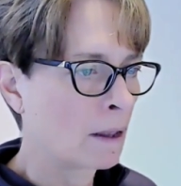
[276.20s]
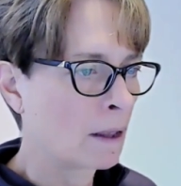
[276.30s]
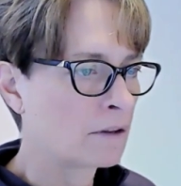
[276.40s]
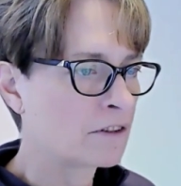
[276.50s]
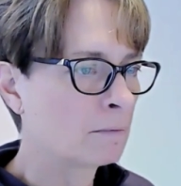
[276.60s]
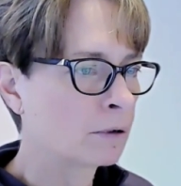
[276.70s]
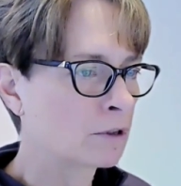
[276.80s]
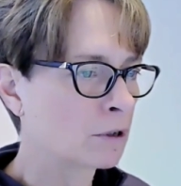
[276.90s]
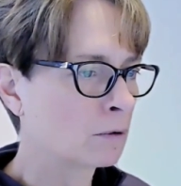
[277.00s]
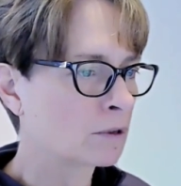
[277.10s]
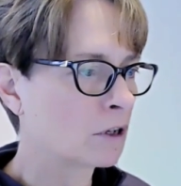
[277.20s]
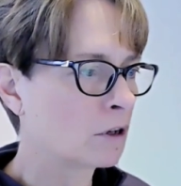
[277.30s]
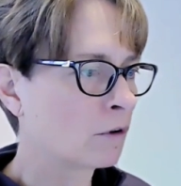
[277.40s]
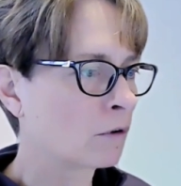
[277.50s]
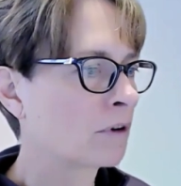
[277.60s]
And simple tools that
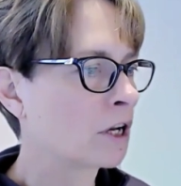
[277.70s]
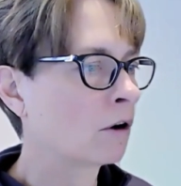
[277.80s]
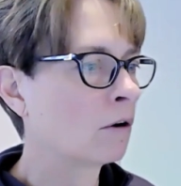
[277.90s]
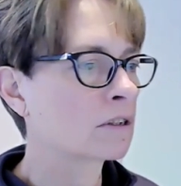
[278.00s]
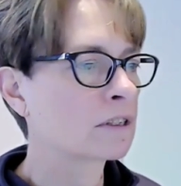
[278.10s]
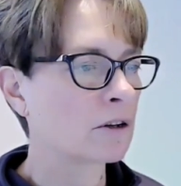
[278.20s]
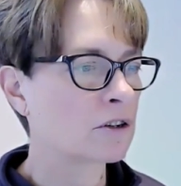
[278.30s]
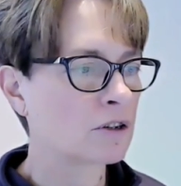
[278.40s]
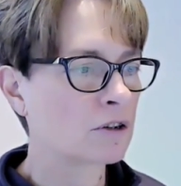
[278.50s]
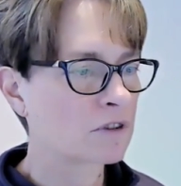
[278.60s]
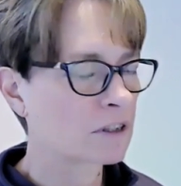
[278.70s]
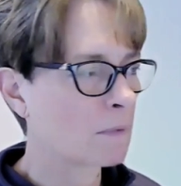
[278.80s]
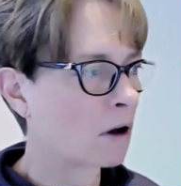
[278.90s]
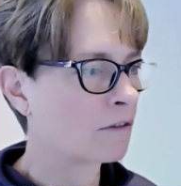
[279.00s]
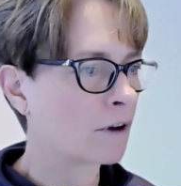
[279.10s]
you've already got, such as your
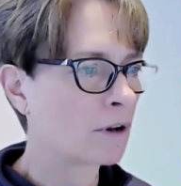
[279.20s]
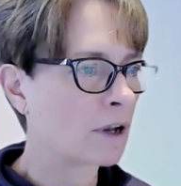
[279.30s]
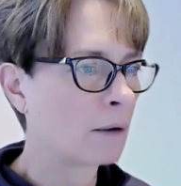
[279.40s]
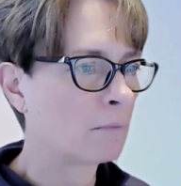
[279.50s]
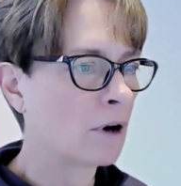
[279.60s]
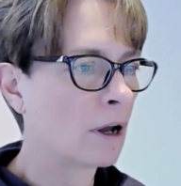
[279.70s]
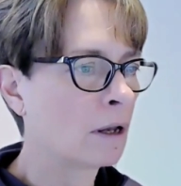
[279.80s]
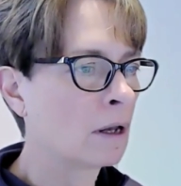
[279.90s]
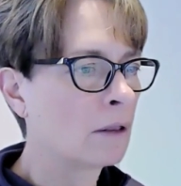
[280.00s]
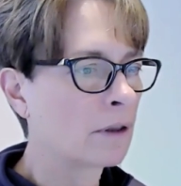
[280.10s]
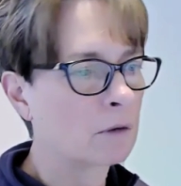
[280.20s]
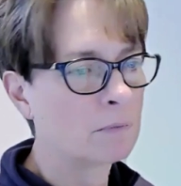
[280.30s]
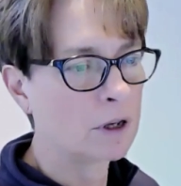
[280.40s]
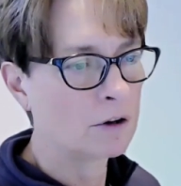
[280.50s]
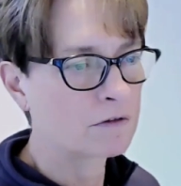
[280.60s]
smartphone camera, can
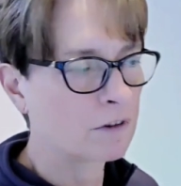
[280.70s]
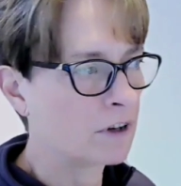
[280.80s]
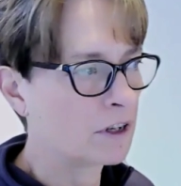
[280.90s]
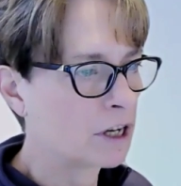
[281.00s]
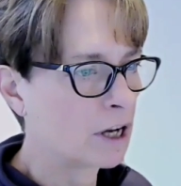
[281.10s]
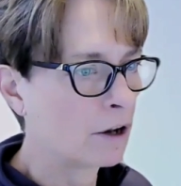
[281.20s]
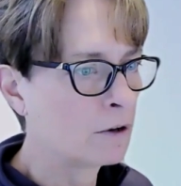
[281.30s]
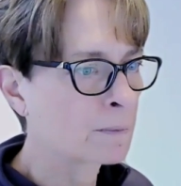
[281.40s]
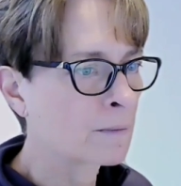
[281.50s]
be used for video.